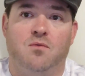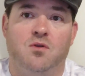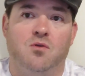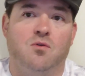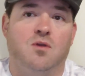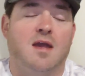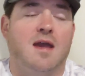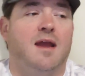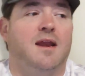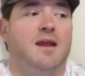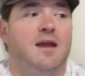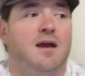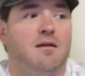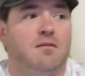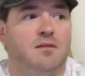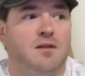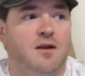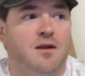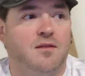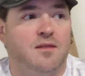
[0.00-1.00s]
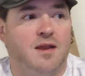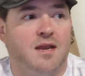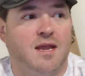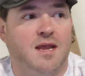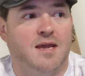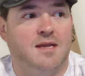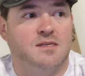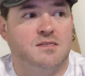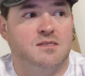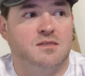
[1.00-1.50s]
reel caddy out there that
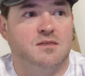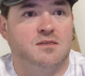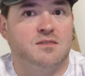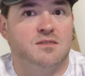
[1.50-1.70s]
has the